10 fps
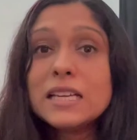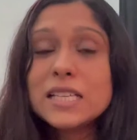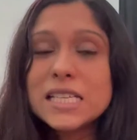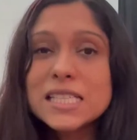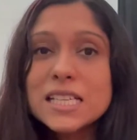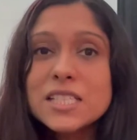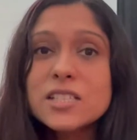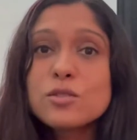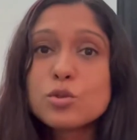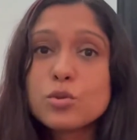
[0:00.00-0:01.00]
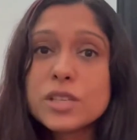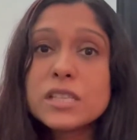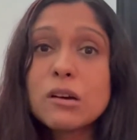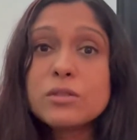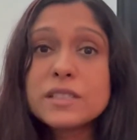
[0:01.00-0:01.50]
Researchers noted
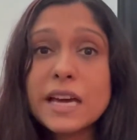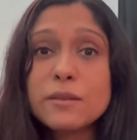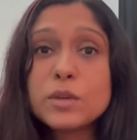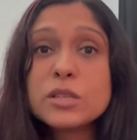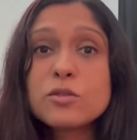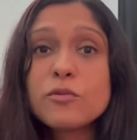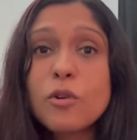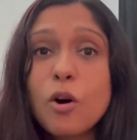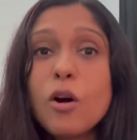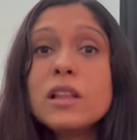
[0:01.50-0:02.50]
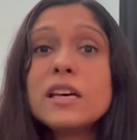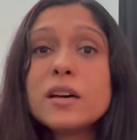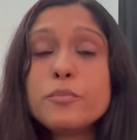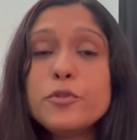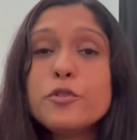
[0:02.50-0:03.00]
down the timings of all the
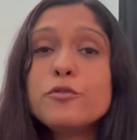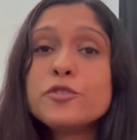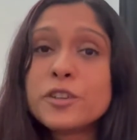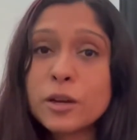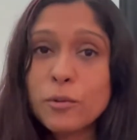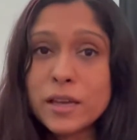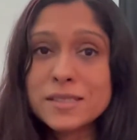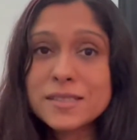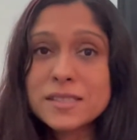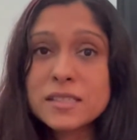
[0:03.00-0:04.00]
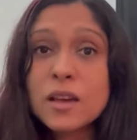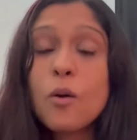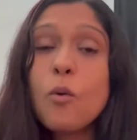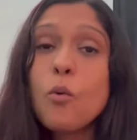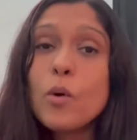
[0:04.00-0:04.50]
approved requests.
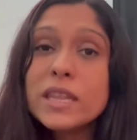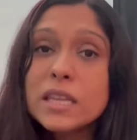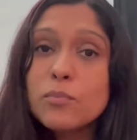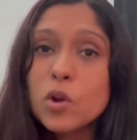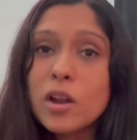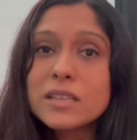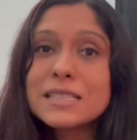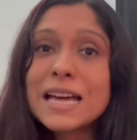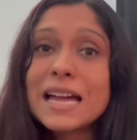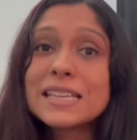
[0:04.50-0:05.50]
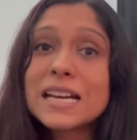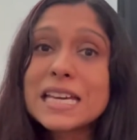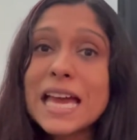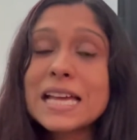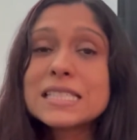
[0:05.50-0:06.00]
When they plotted that
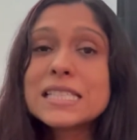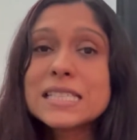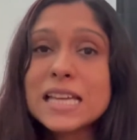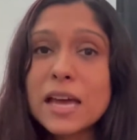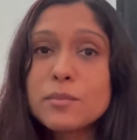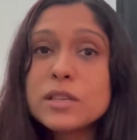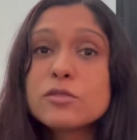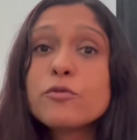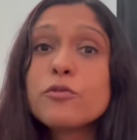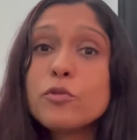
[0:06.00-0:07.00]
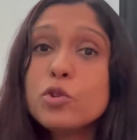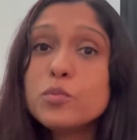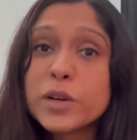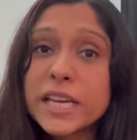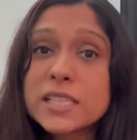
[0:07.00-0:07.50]
against the timings of
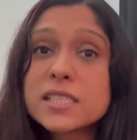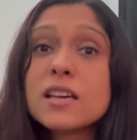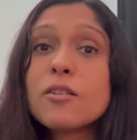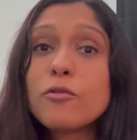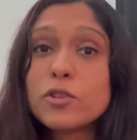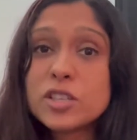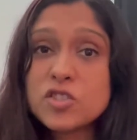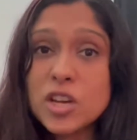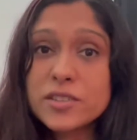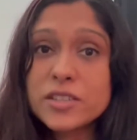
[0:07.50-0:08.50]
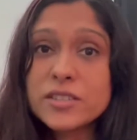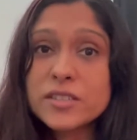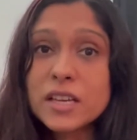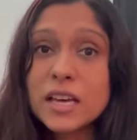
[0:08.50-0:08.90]
food breaks for the judges,